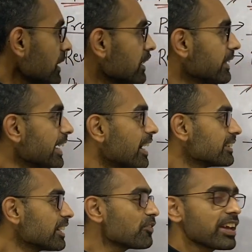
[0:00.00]
the
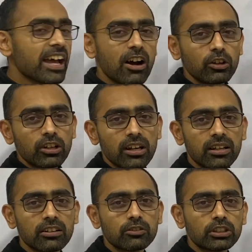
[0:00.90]
other way out
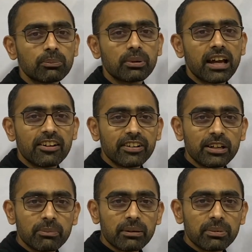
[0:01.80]
for the
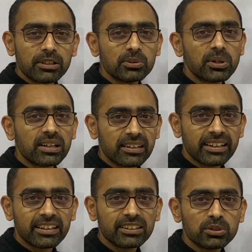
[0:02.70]
private people who are
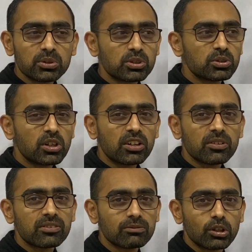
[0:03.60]
here, who do
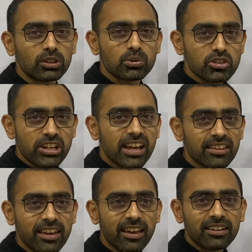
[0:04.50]
not want to share
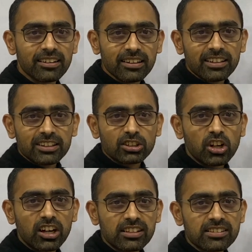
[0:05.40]
their
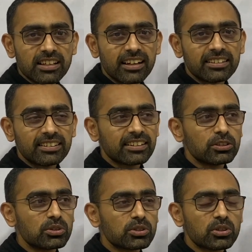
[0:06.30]
thoughts and
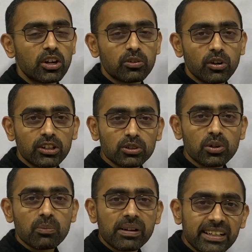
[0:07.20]
who do not want to
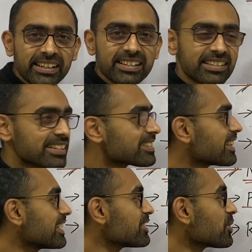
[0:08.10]
openly discuss
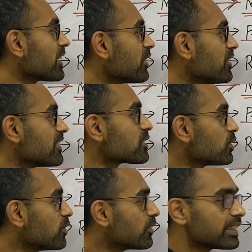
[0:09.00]
things, you can always
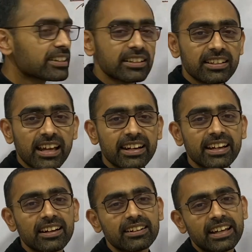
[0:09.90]
go with the
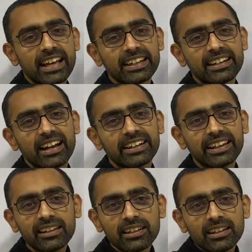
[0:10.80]
diary
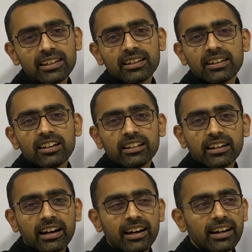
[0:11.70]
writing.
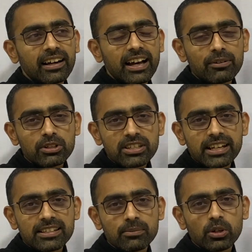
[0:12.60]
I would say
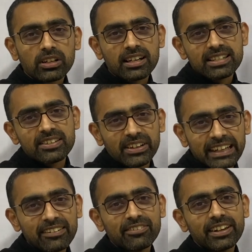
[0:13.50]
it's a more
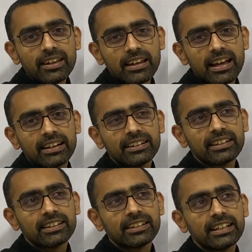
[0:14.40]
conservative way, and
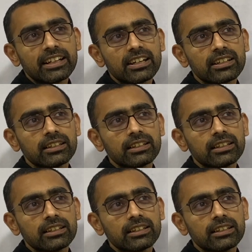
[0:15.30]
it